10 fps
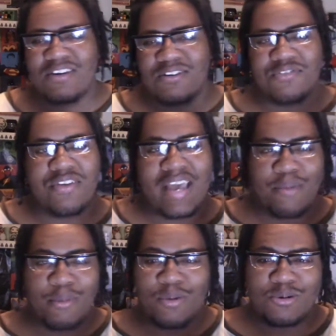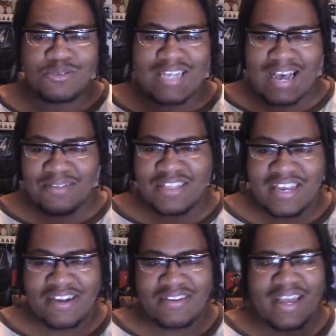of MMOs out
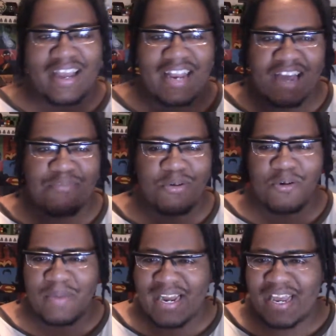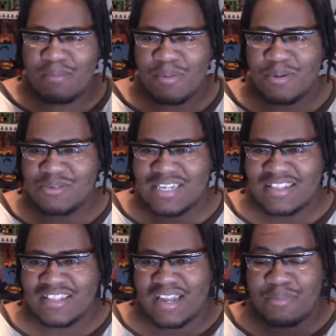there, like a lot of Pokemon MMOs
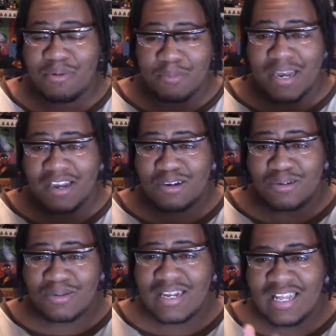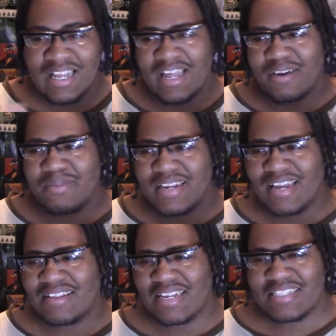out there. Like Pokemon Go, I don't really
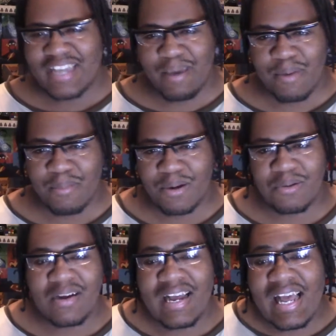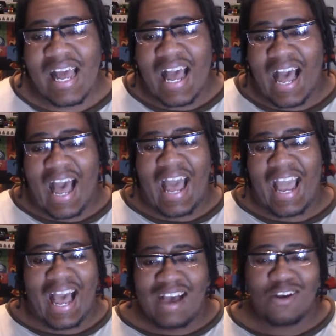count that as an MMO.
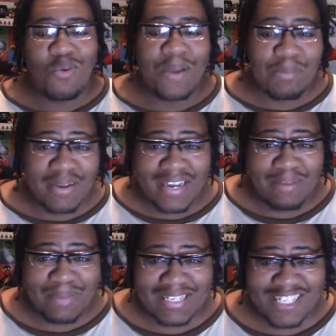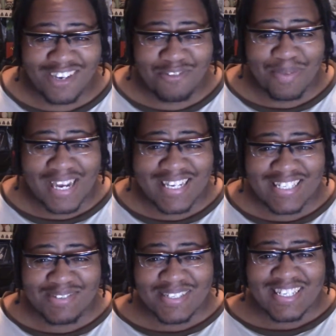I quit playing it myself because
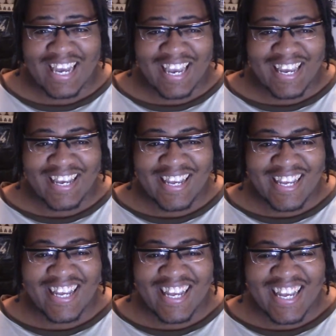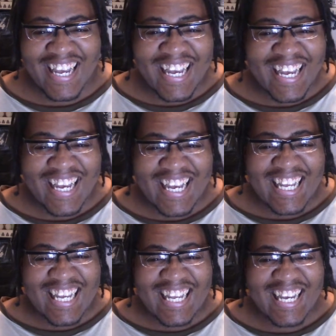it was like,
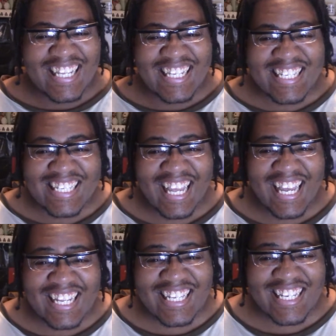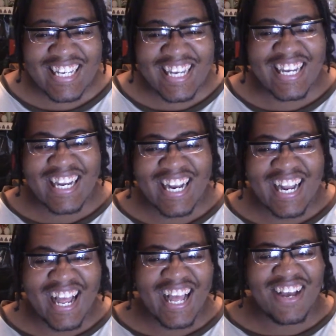this is it.
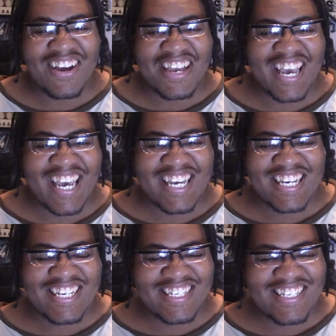Okay.